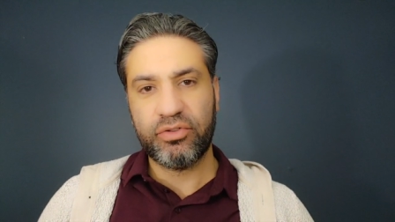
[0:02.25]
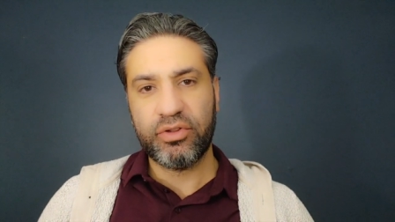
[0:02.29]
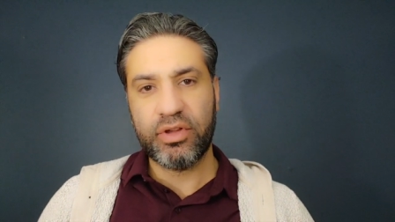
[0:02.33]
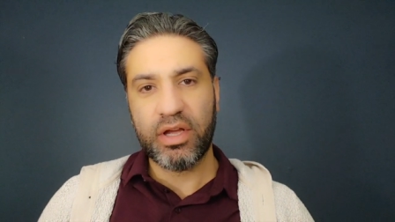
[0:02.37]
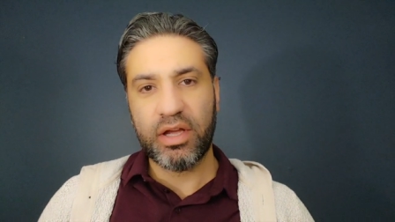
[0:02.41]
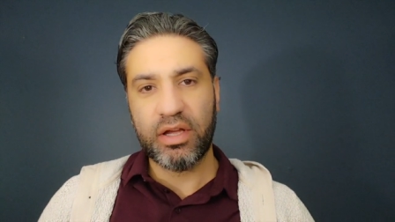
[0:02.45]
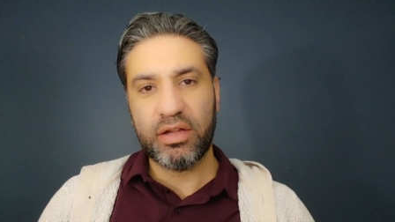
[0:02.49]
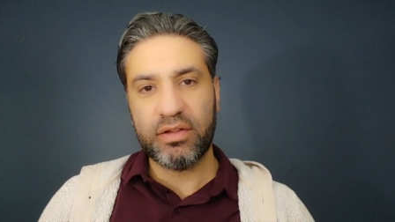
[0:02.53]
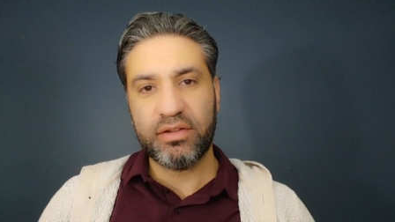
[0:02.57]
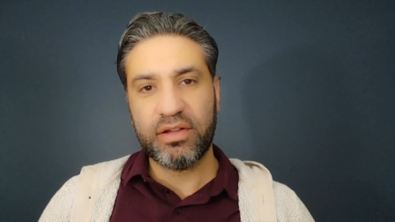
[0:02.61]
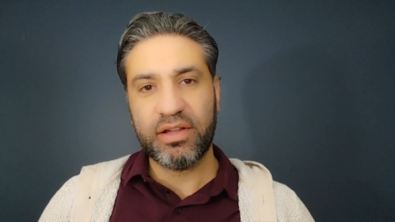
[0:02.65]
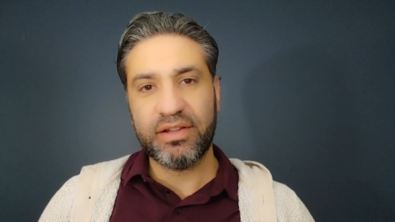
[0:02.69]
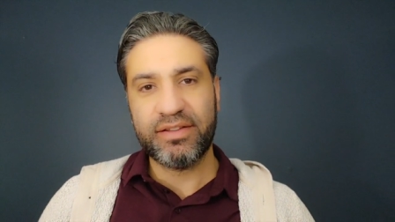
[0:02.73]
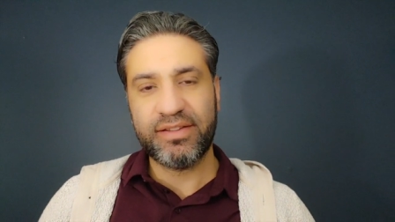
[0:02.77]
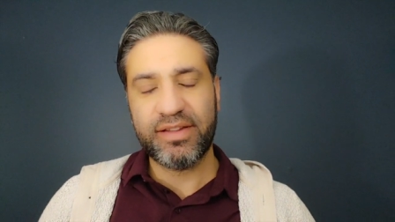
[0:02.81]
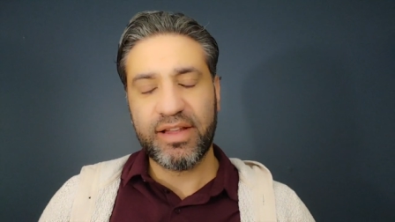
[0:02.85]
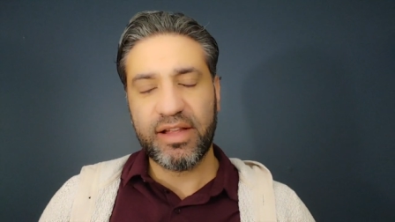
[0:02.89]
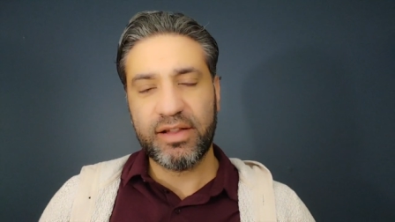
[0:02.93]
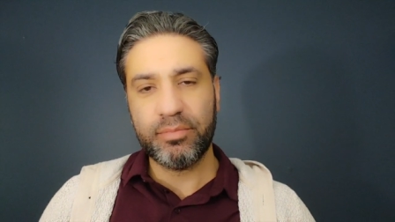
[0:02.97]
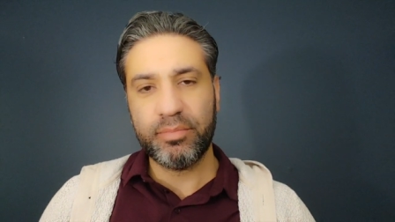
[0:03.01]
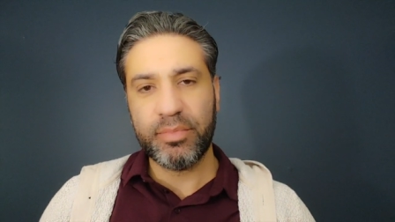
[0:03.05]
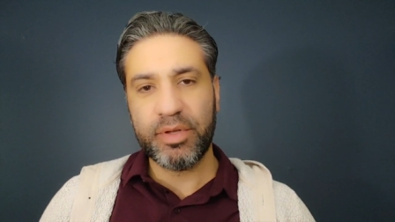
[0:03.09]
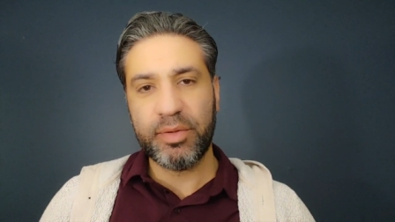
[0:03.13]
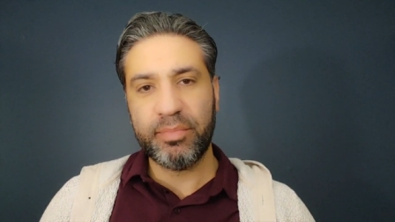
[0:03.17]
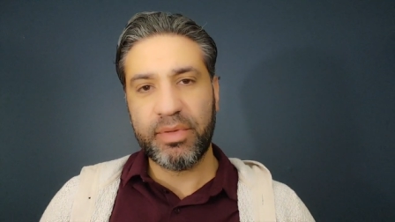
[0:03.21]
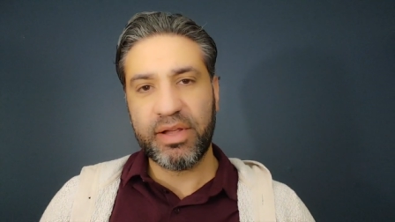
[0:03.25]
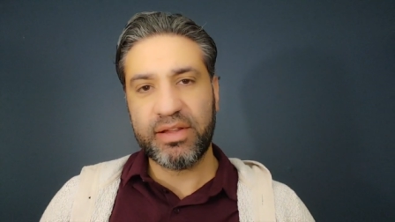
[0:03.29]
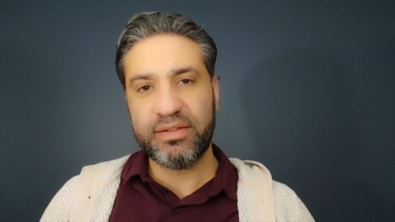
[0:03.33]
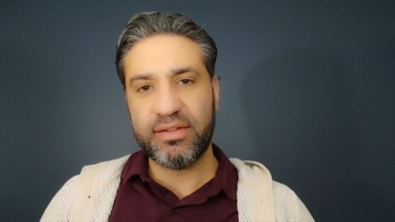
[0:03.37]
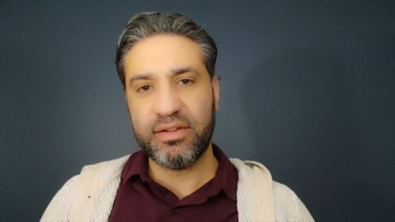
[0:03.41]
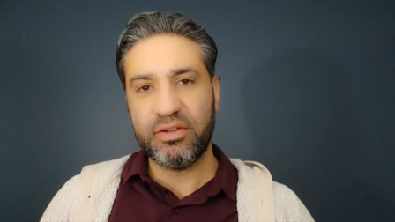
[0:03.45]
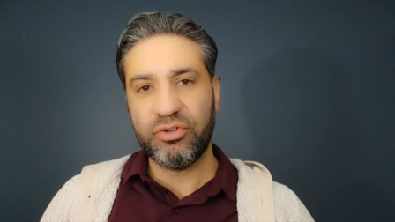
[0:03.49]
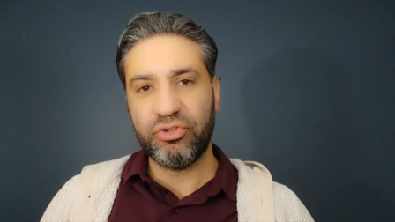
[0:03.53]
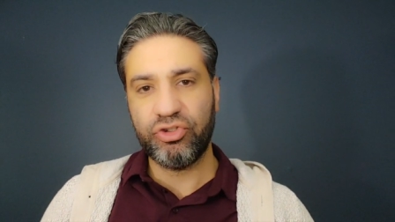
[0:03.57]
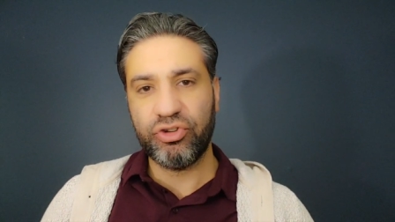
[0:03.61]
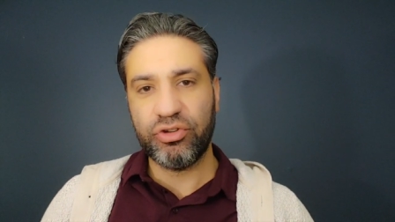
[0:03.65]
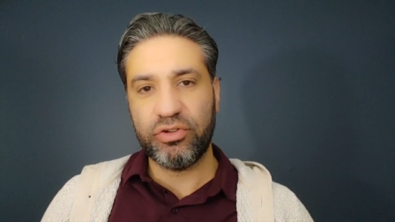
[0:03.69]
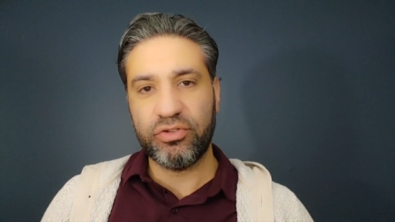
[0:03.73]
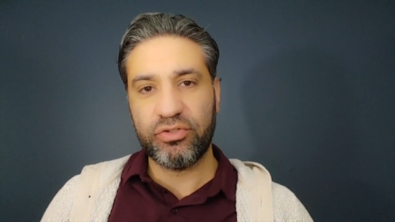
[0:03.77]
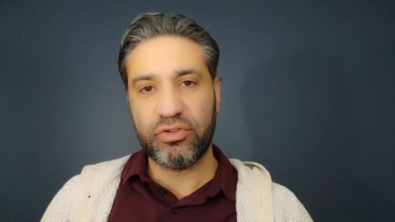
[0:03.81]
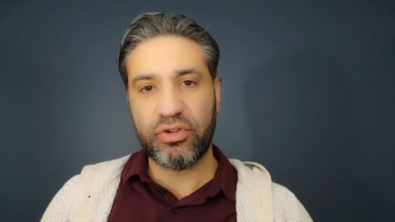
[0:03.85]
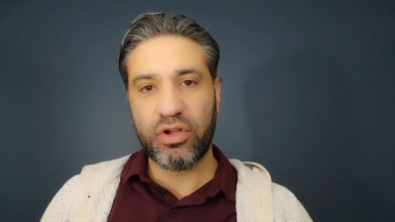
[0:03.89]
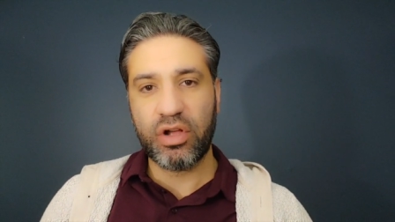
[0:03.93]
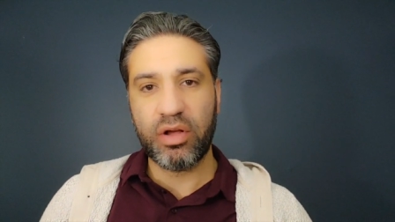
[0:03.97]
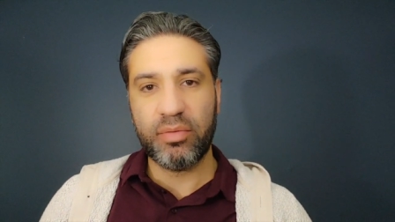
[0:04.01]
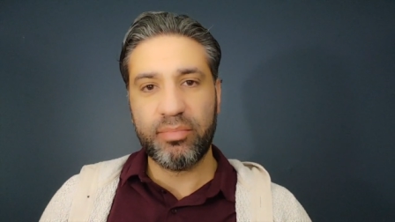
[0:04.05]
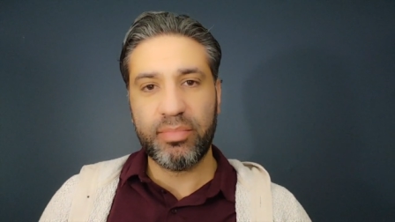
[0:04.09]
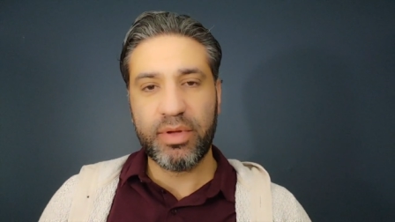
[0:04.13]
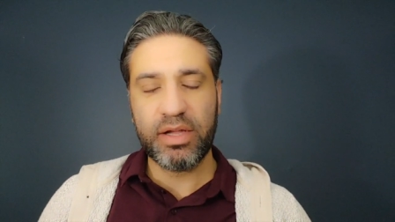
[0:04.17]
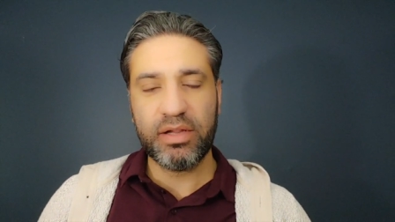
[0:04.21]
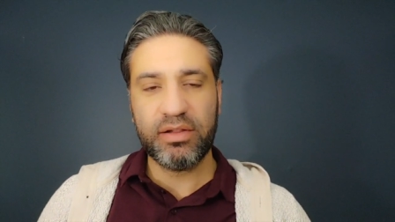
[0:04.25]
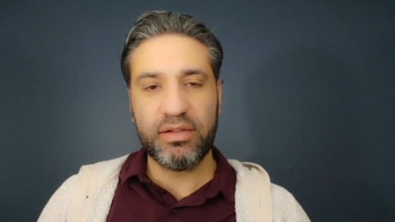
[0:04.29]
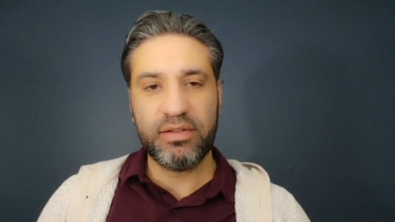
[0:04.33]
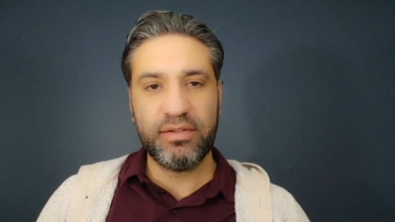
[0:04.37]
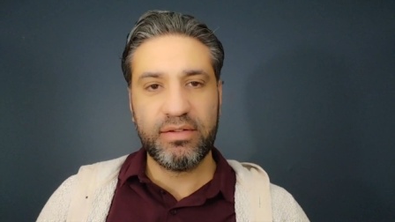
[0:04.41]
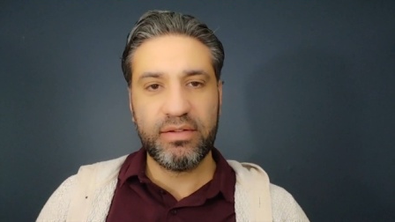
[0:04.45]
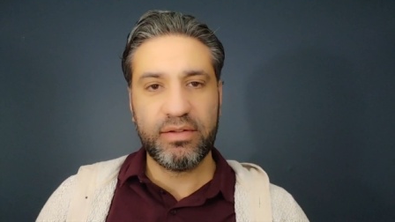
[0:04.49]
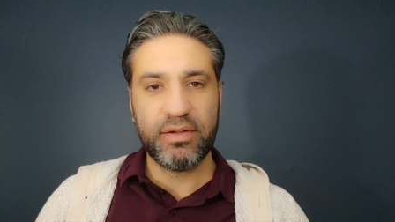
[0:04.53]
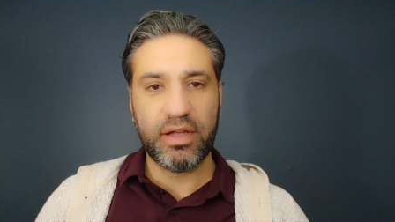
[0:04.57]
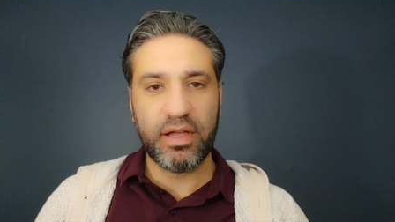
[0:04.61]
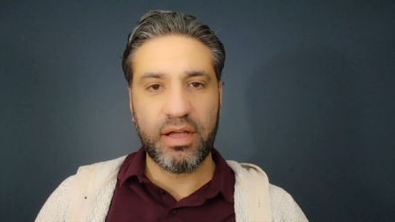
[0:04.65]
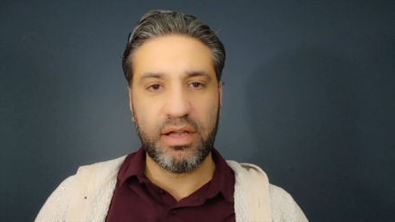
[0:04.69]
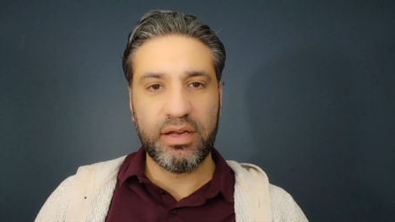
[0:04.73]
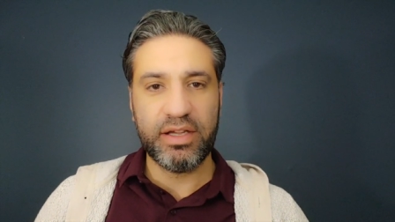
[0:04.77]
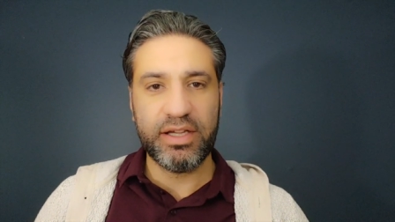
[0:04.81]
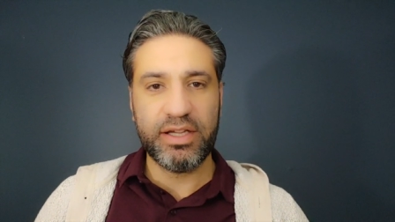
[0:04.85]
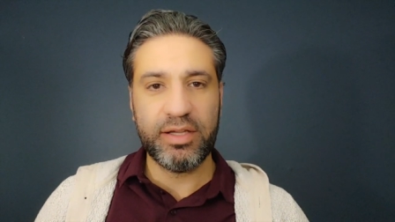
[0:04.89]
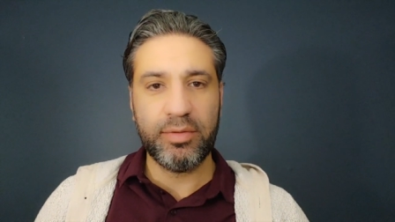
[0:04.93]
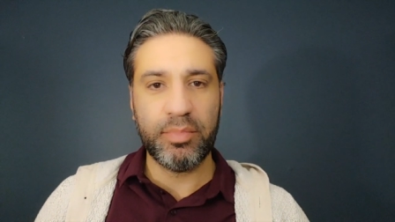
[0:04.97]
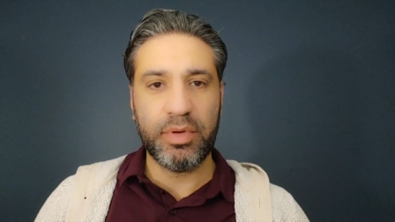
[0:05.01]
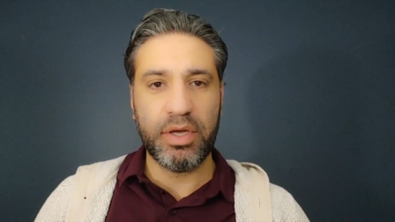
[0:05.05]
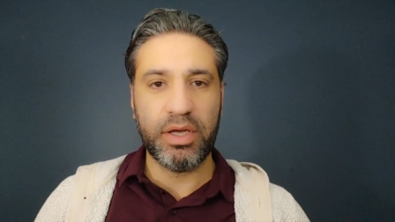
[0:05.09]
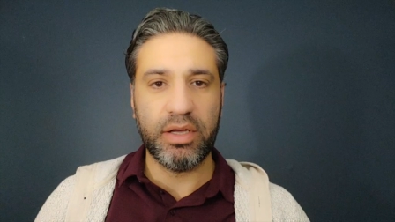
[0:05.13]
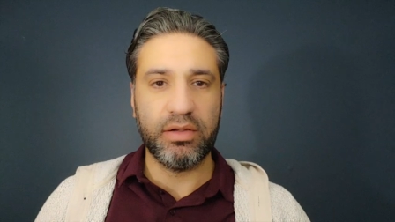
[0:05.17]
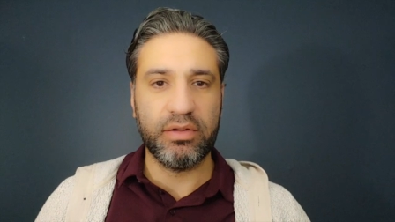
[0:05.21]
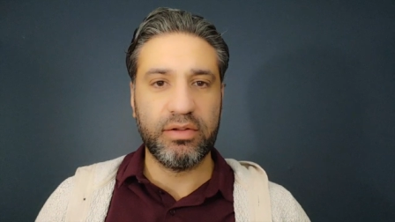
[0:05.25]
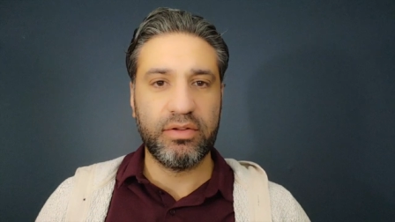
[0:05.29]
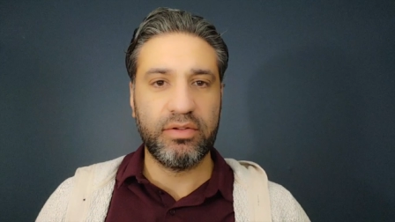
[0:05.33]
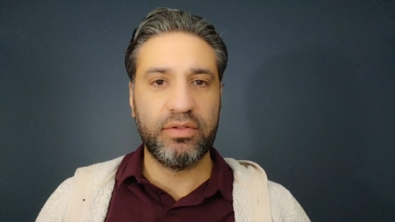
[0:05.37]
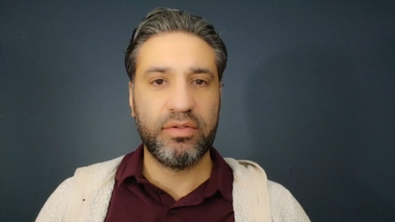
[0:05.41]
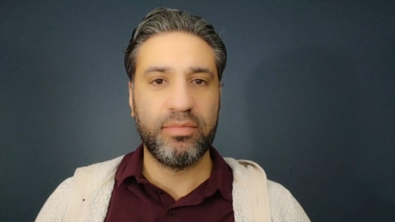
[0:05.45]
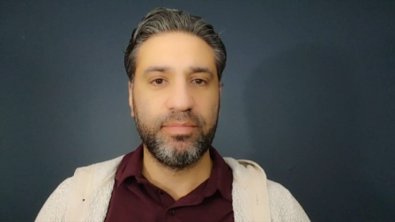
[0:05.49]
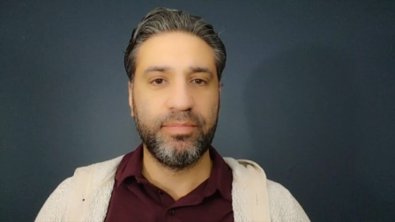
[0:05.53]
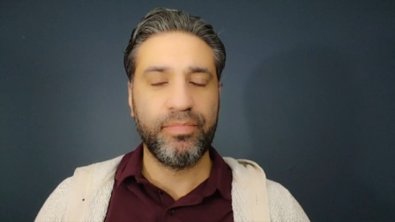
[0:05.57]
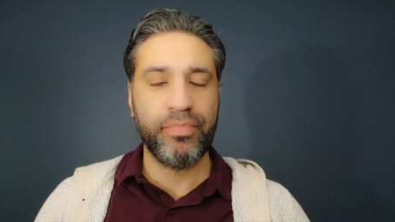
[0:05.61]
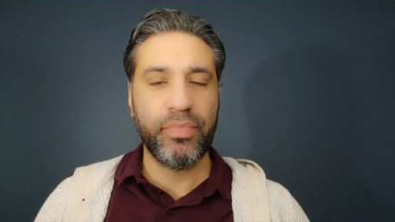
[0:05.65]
that send me messages, comments, and emails